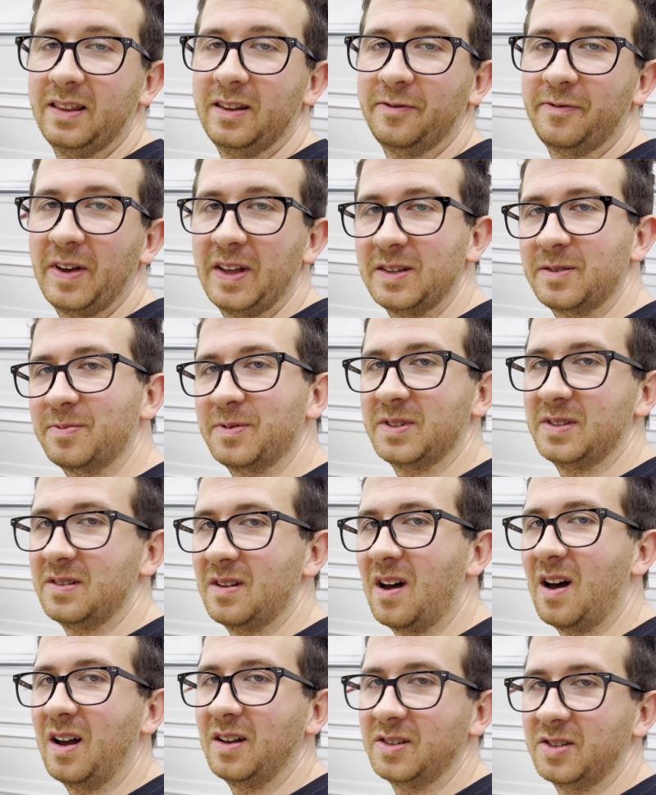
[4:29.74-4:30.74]
the fence was
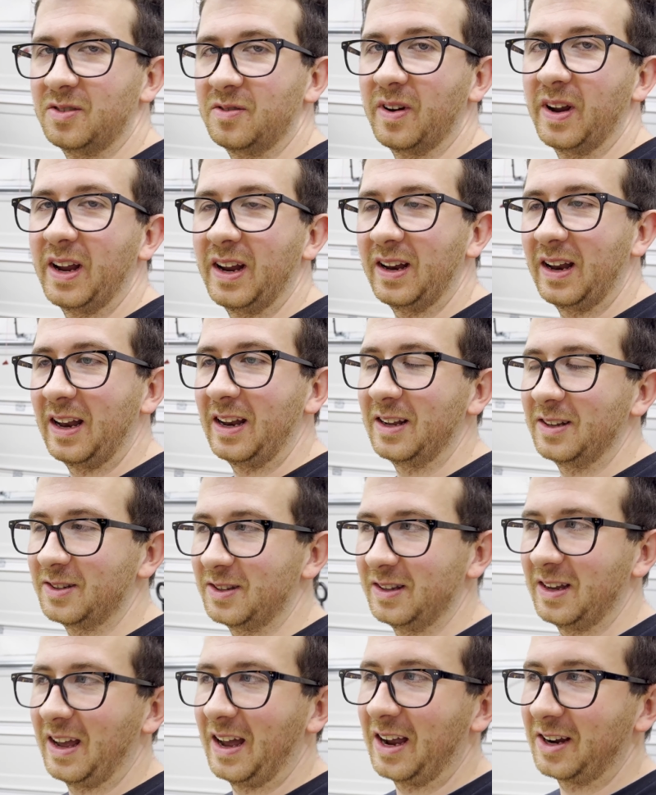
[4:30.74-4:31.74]
not straight, and it
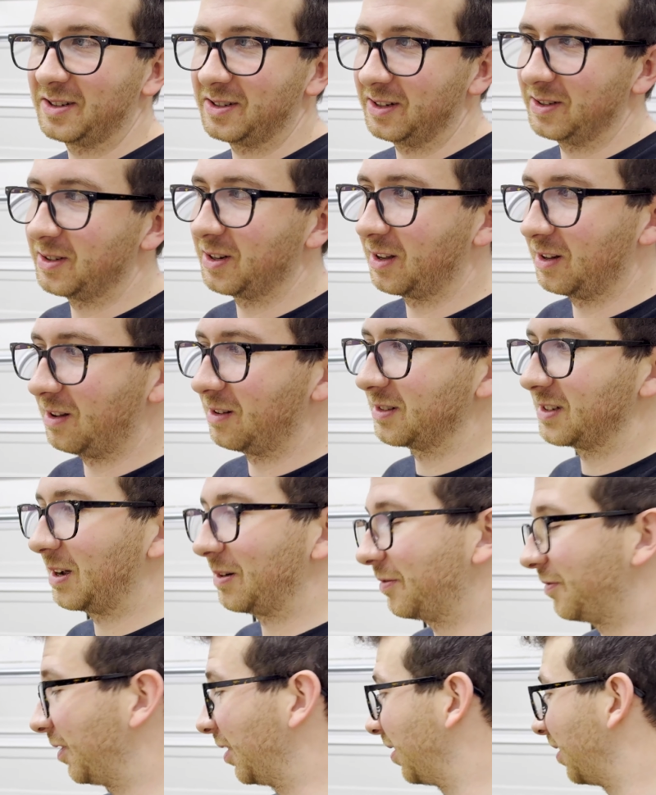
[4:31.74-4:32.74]
actually took a long
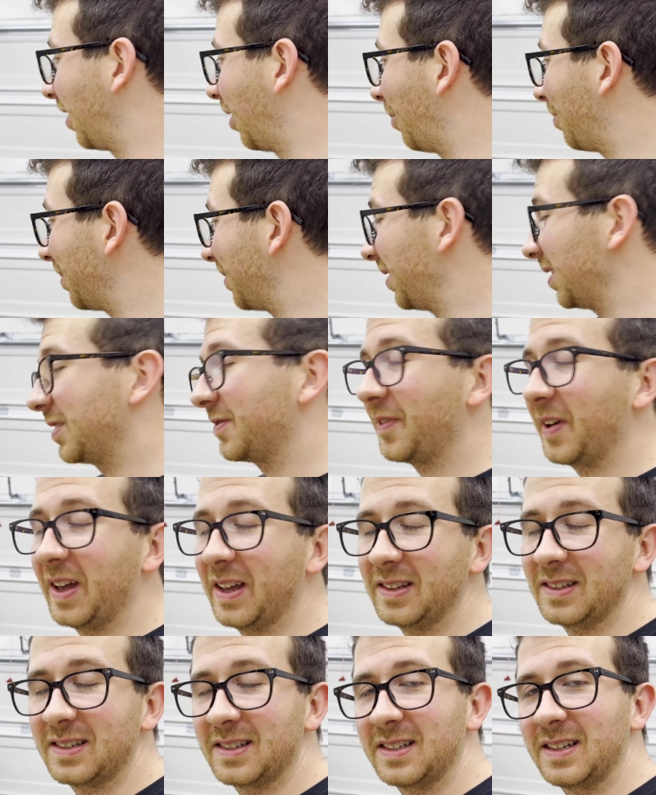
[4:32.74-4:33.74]
time to figure it out. For this
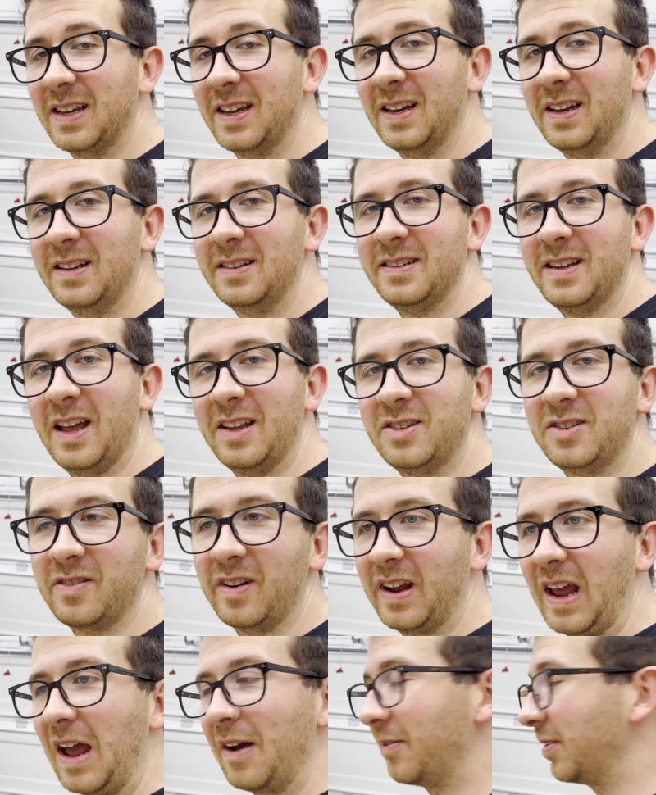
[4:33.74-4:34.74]
fence, dead
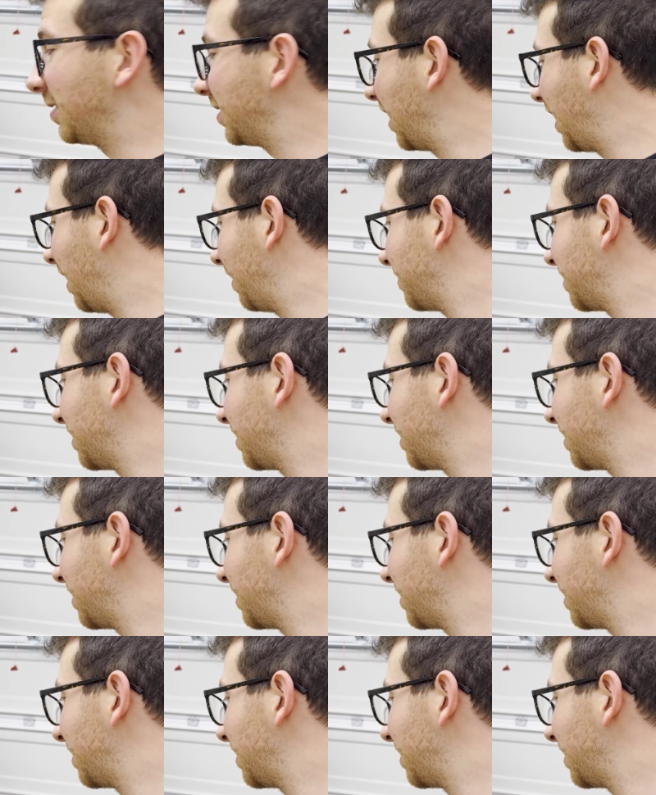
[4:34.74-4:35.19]
straight every time,